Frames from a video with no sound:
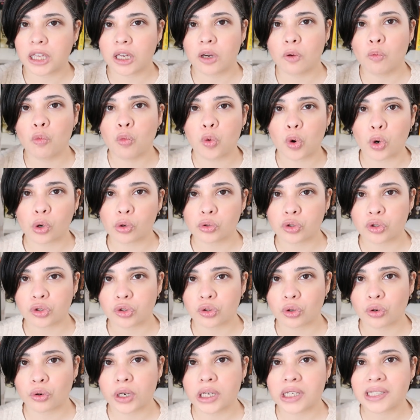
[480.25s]
big world
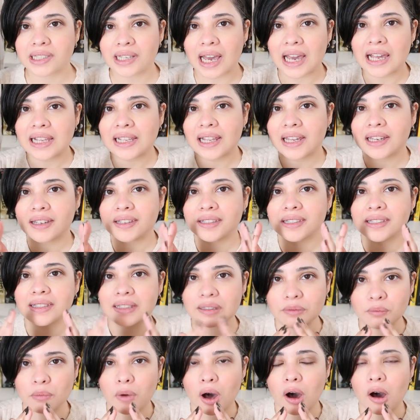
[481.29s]
stories. I like
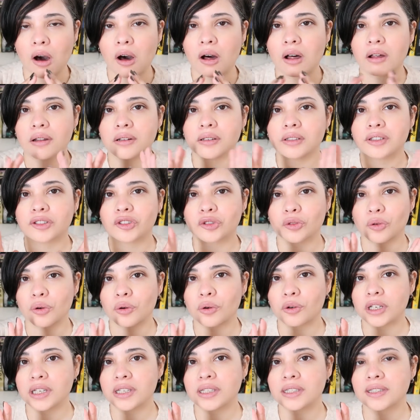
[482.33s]
small
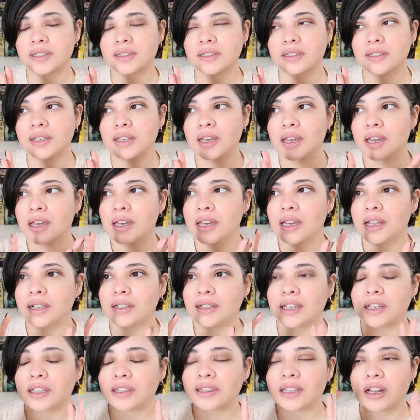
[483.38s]
stories,
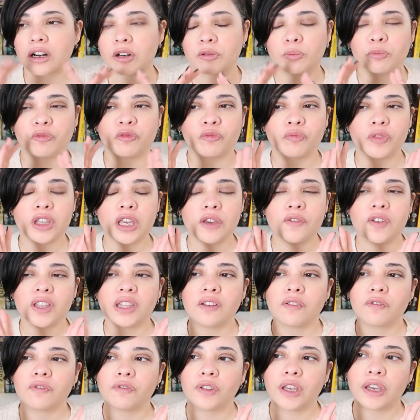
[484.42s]
like, that are, even
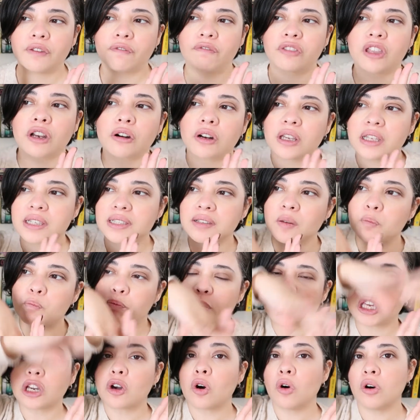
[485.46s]
if there is a
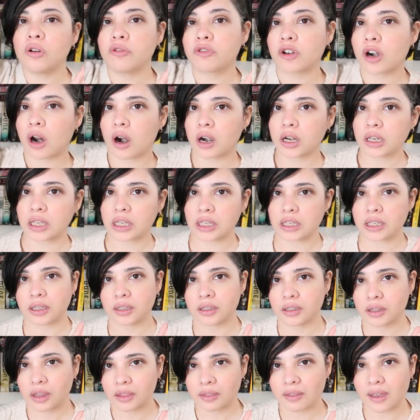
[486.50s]
big overarching
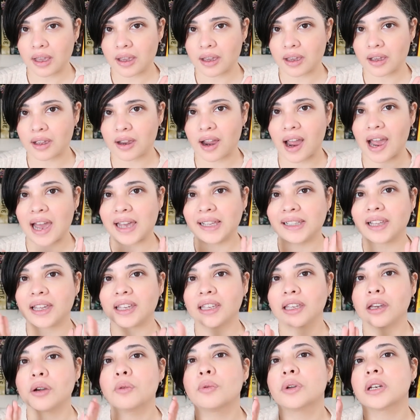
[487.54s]
thing, I
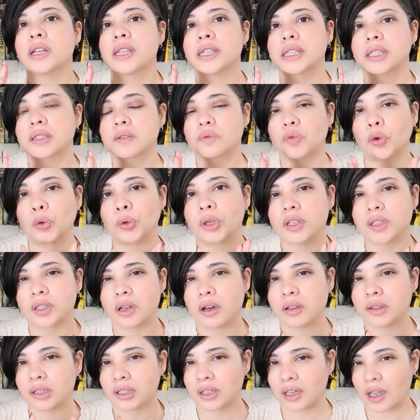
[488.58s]
like it when it's focused
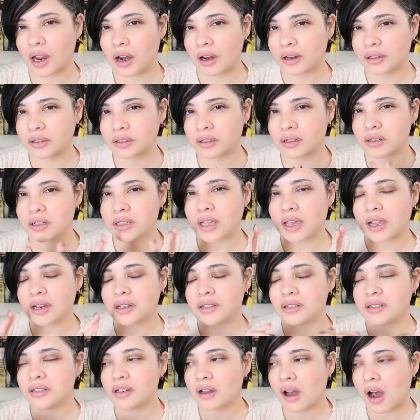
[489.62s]
on the characters
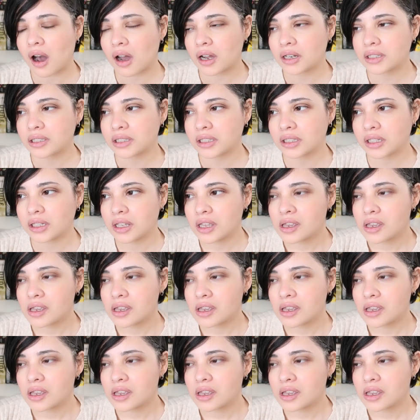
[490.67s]
and not